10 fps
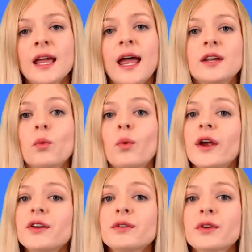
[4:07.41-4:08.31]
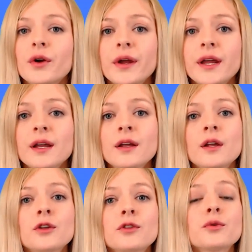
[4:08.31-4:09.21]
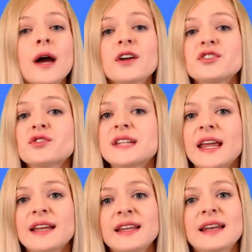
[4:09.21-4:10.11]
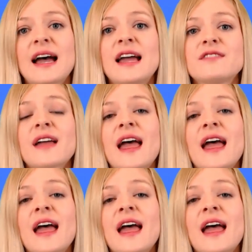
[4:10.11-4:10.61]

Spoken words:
and where you're going throughout your daily life,